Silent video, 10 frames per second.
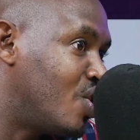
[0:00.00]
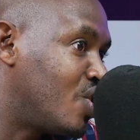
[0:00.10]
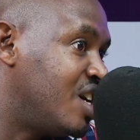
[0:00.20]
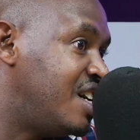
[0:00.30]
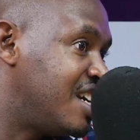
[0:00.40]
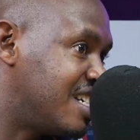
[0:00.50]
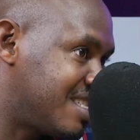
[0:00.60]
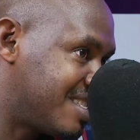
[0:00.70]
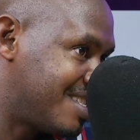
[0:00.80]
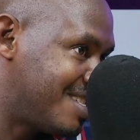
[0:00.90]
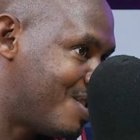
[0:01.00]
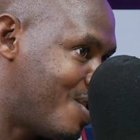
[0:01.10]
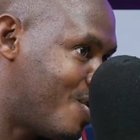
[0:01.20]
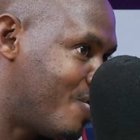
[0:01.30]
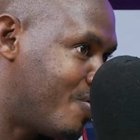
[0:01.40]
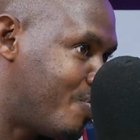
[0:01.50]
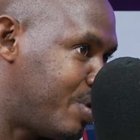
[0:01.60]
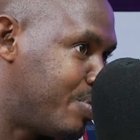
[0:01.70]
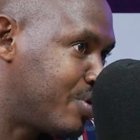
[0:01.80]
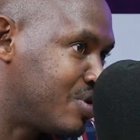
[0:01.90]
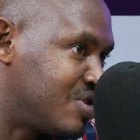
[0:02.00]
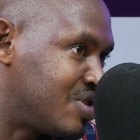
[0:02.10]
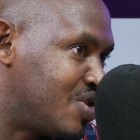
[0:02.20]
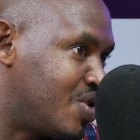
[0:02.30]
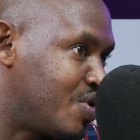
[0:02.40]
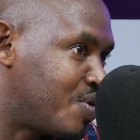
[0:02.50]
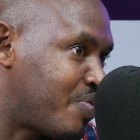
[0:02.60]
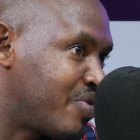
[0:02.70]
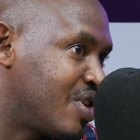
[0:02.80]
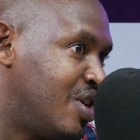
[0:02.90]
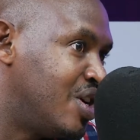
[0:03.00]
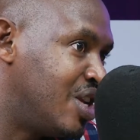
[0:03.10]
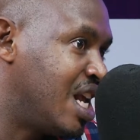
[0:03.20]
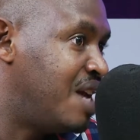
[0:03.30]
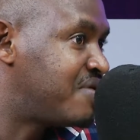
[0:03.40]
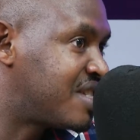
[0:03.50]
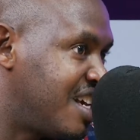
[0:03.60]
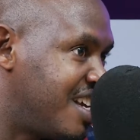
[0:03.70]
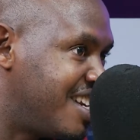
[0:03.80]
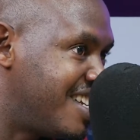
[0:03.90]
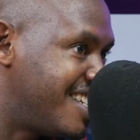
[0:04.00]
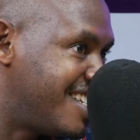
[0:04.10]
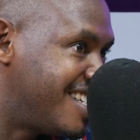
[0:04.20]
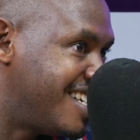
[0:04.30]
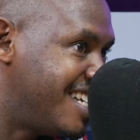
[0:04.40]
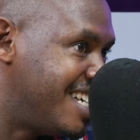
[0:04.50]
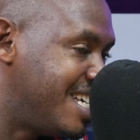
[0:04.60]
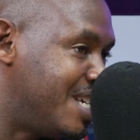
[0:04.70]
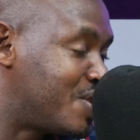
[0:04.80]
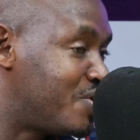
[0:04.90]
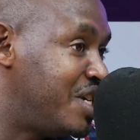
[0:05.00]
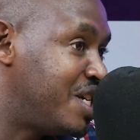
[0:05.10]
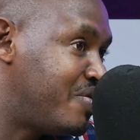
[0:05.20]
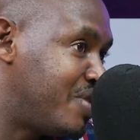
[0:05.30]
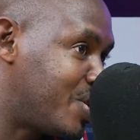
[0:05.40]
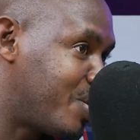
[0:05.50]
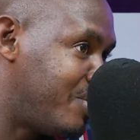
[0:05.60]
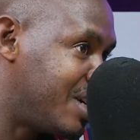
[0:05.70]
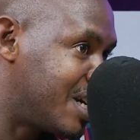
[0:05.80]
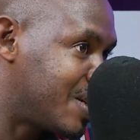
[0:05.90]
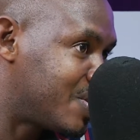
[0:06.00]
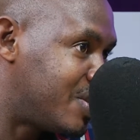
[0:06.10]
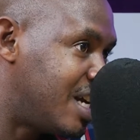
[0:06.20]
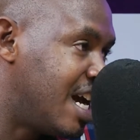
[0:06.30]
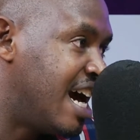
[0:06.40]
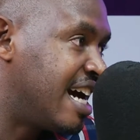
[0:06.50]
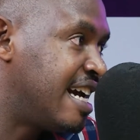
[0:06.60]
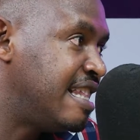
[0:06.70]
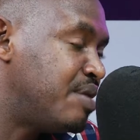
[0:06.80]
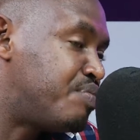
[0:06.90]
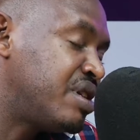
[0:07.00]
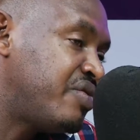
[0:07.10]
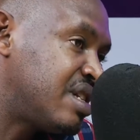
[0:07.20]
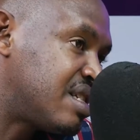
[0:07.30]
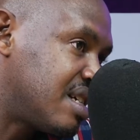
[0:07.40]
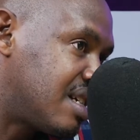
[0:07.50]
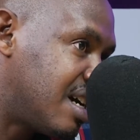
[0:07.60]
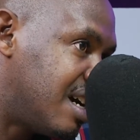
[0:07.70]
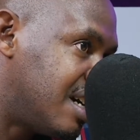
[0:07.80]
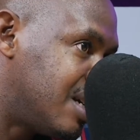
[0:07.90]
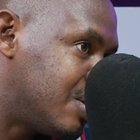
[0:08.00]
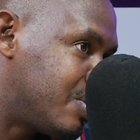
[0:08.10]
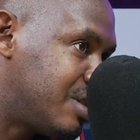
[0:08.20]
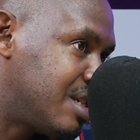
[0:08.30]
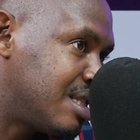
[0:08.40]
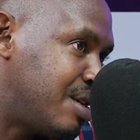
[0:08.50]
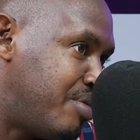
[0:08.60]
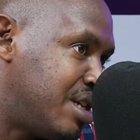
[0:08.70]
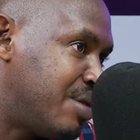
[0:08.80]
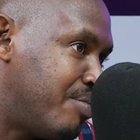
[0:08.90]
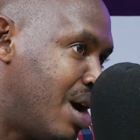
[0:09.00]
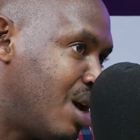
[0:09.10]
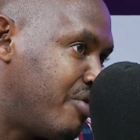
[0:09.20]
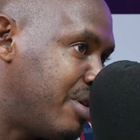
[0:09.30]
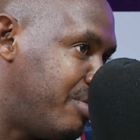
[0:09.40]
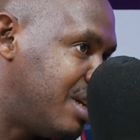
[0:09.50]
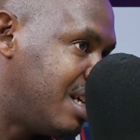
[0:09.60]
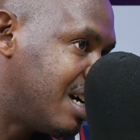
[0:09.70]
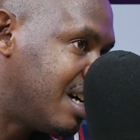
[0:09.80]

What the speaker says: areas of people's, lifestyle, including even communication. Again, the private sector, which is the major buyer of the media,